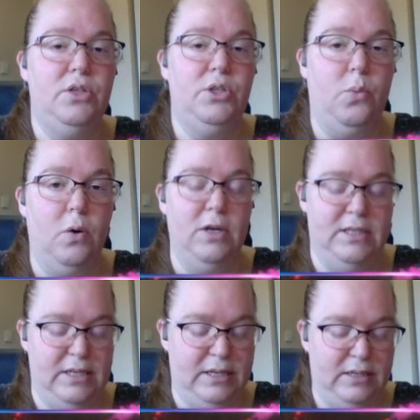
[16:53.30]

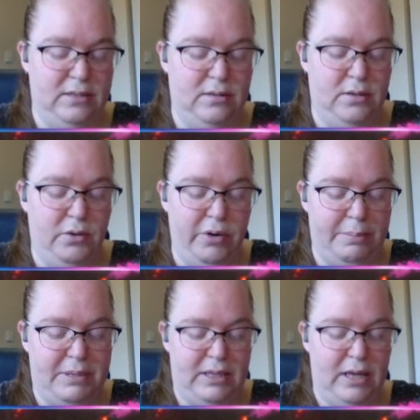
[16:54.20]
Towards it
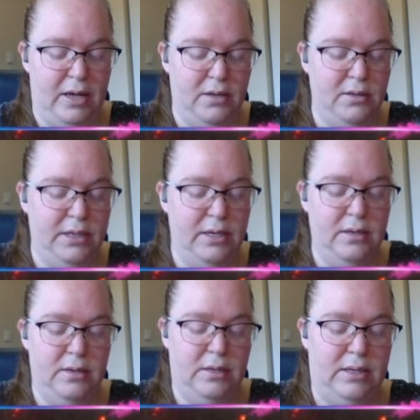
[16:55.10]
crept the ugly,
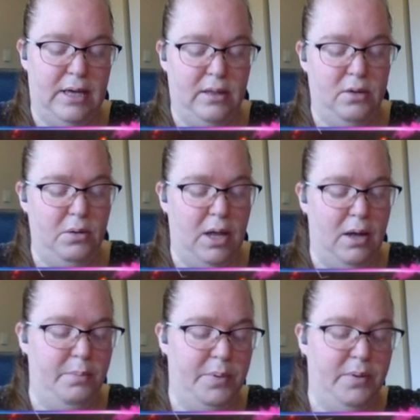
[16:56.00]
yellow
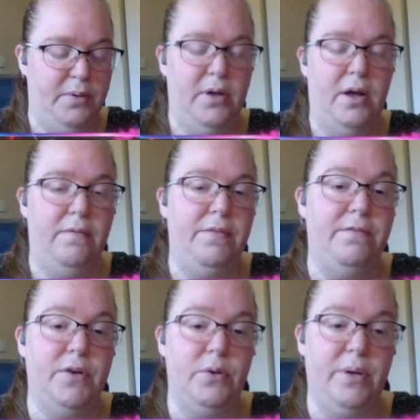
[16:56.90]
lump of the
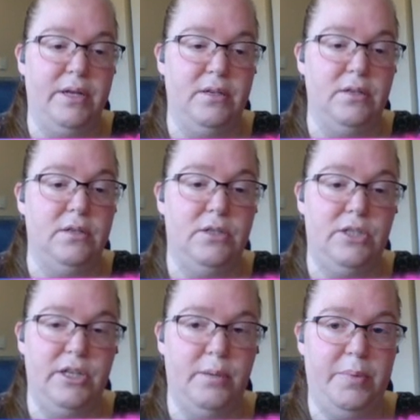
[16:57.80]
Vogan
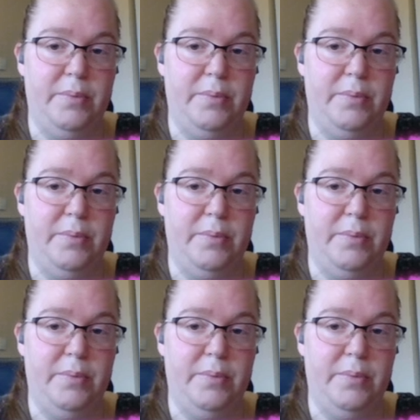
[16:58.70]
ship.